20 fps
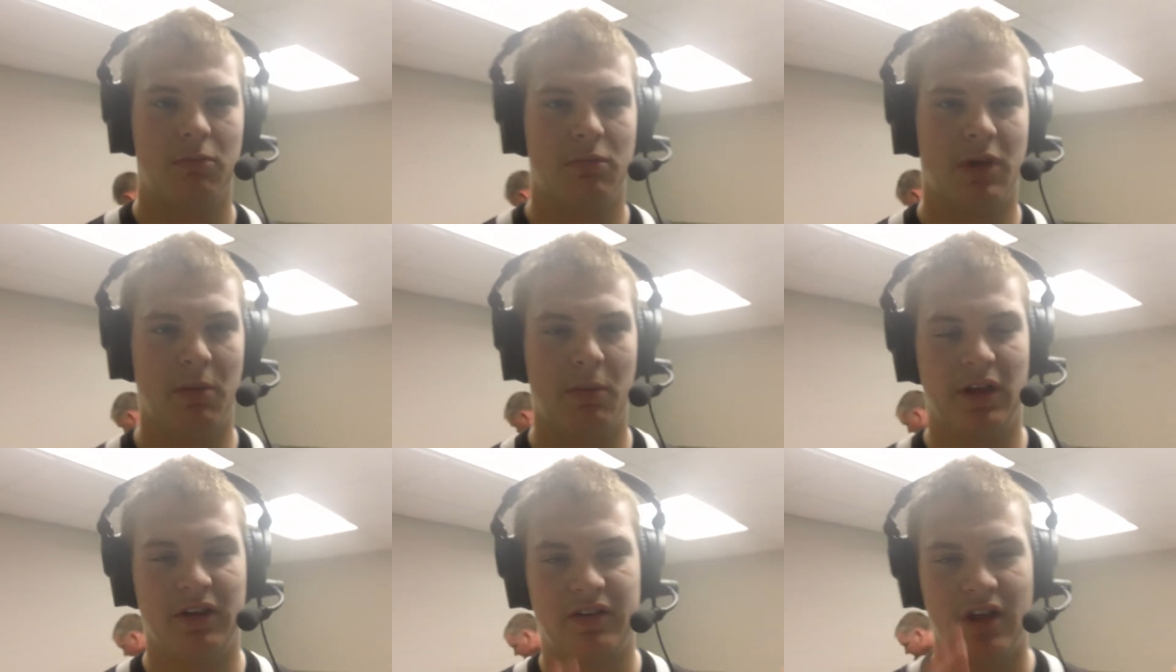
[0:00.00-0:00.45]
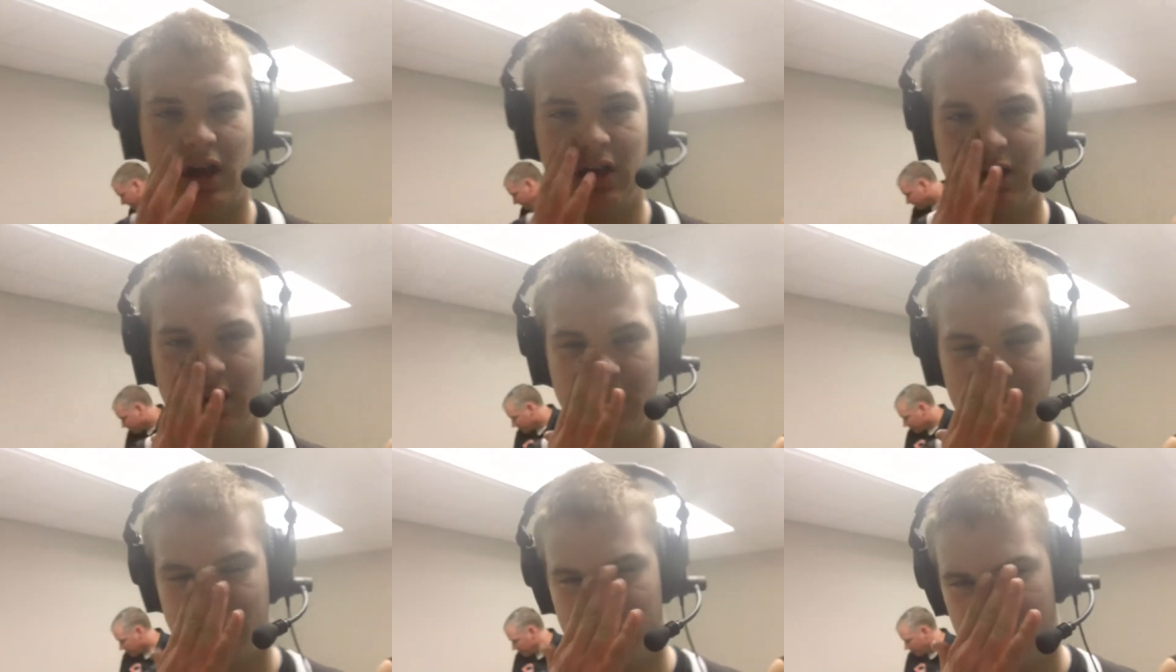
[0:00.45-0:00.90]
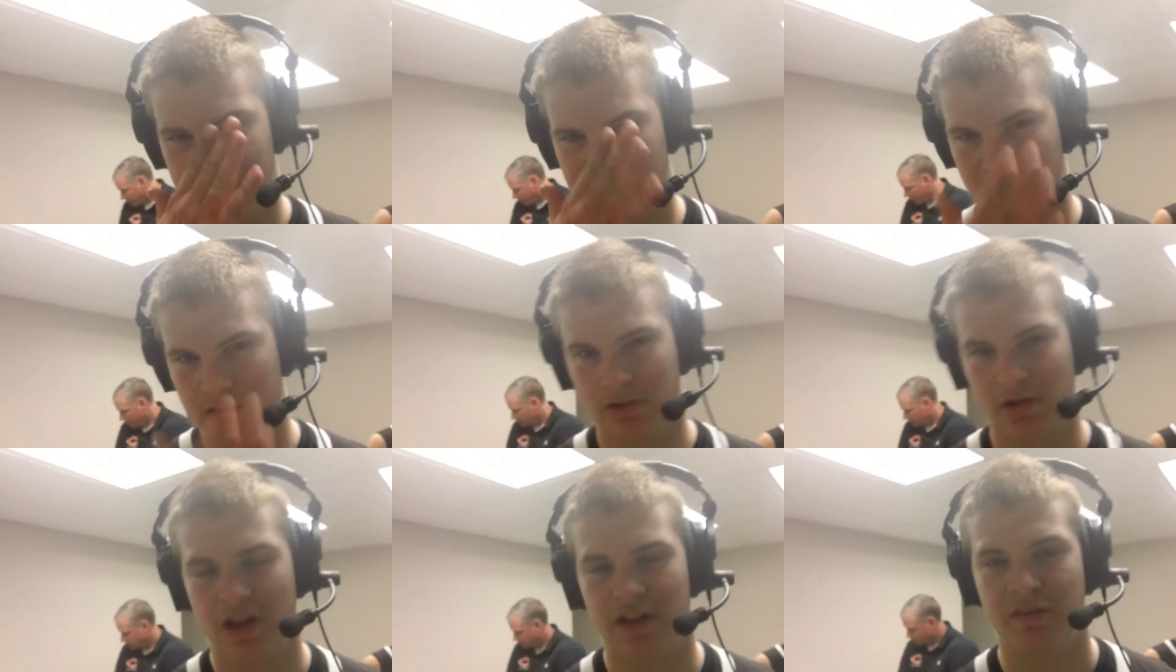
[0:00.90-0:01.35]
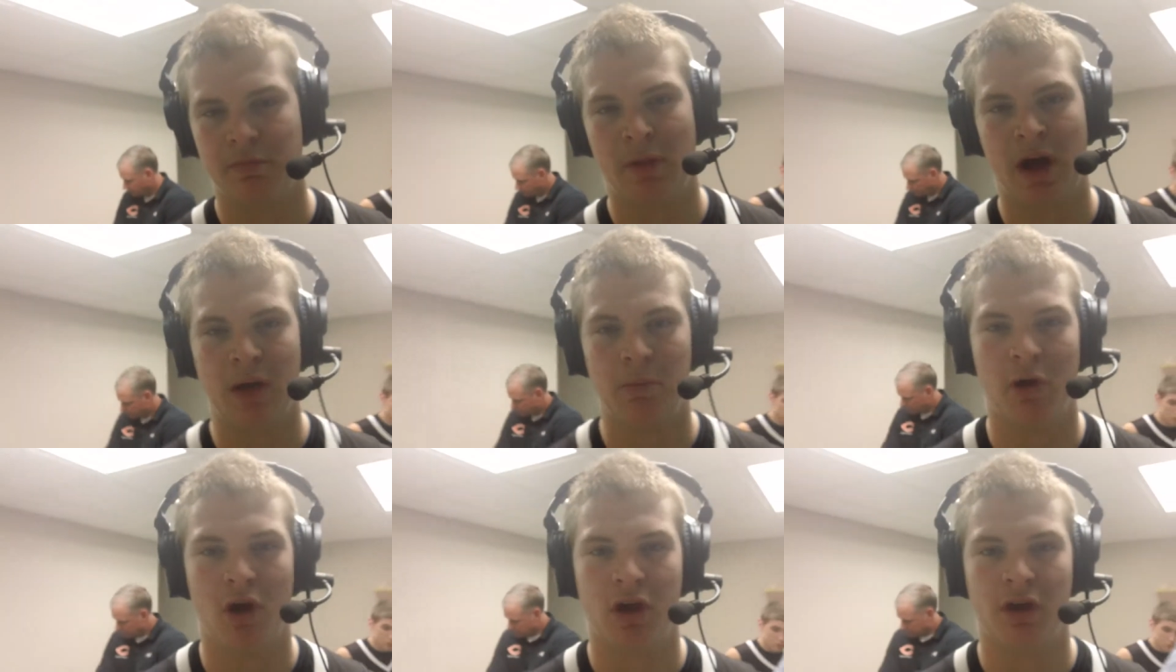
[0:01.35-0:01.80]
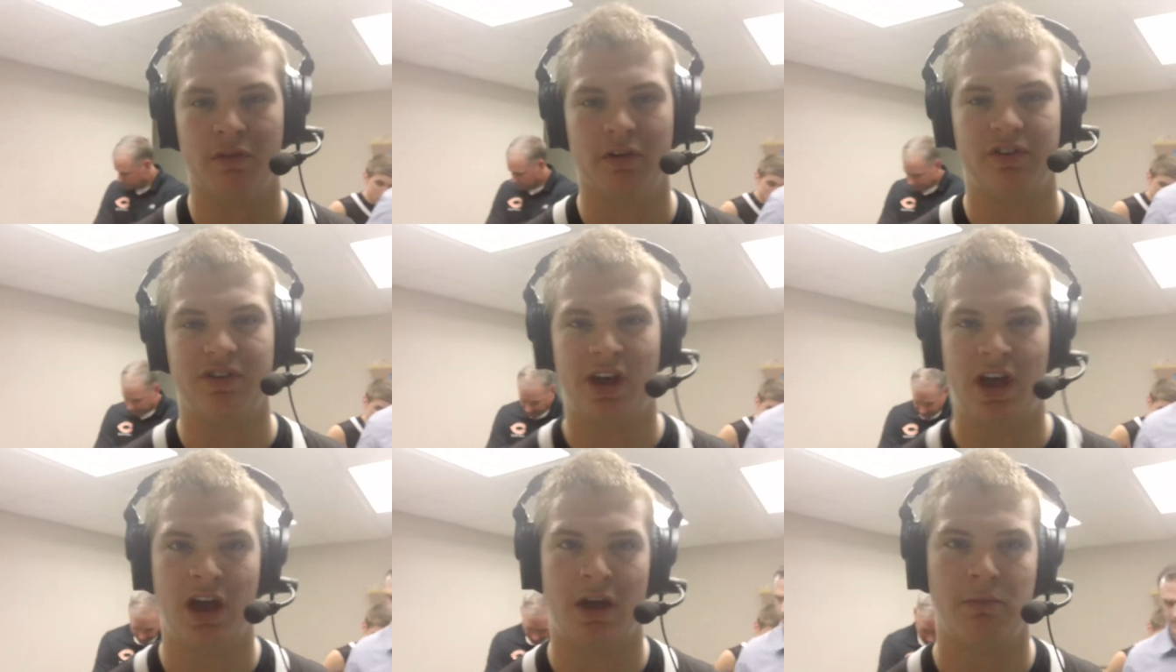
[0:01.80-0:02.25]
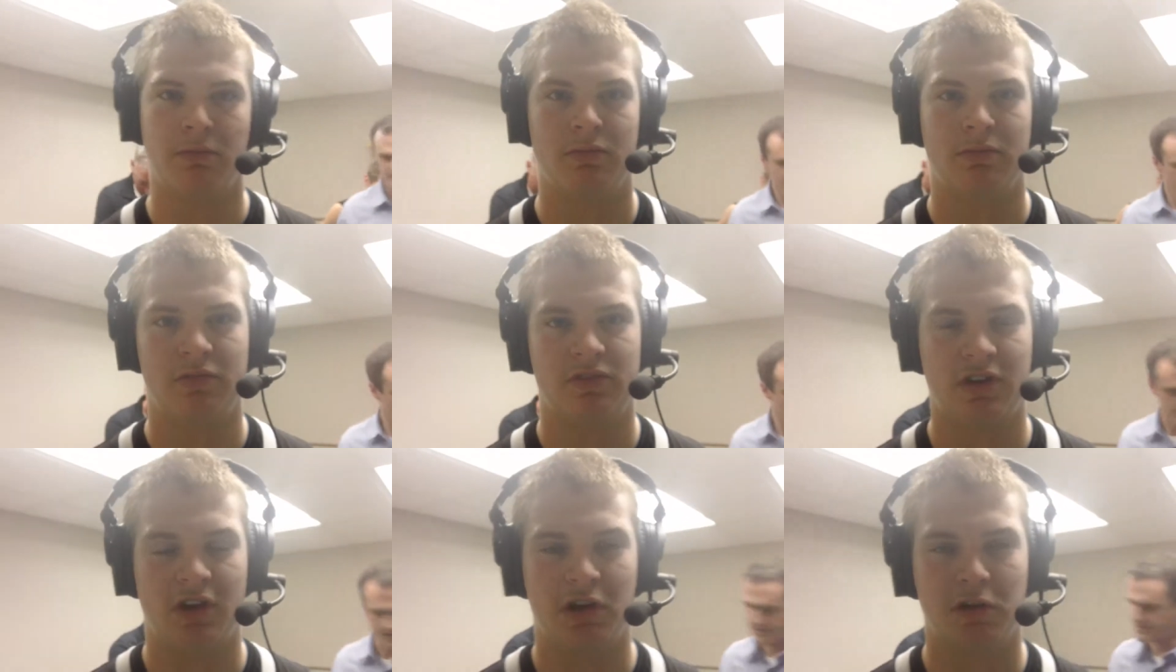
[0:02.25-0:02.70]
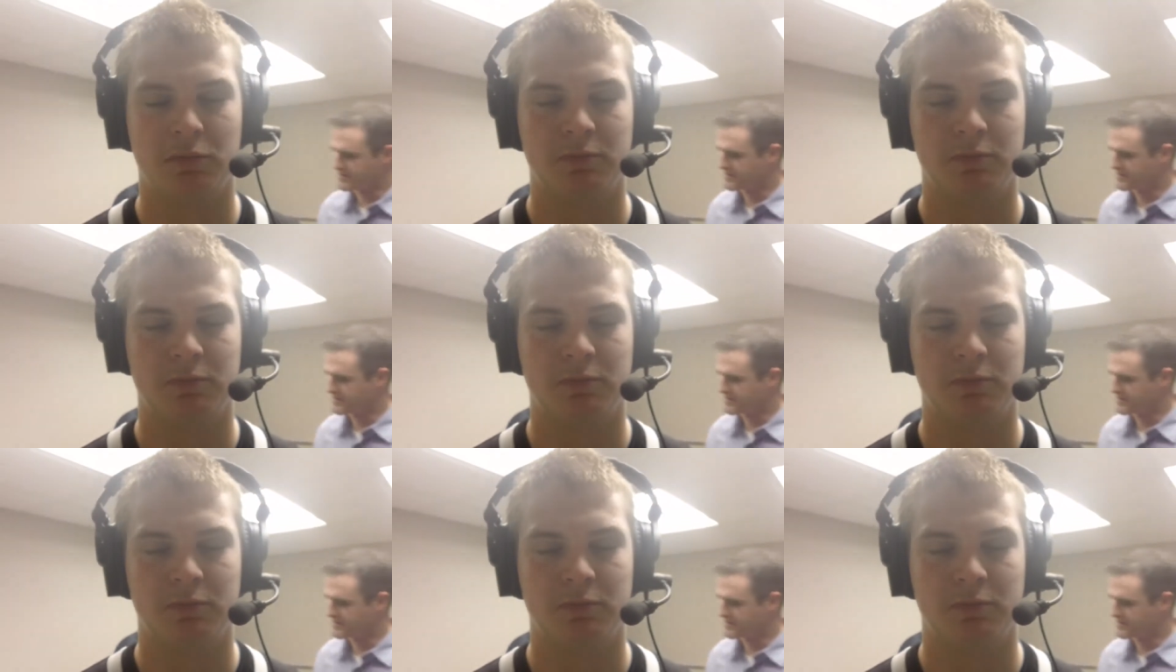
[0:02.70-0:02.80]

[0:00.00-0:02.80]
My mentality is it's my ball every time. So.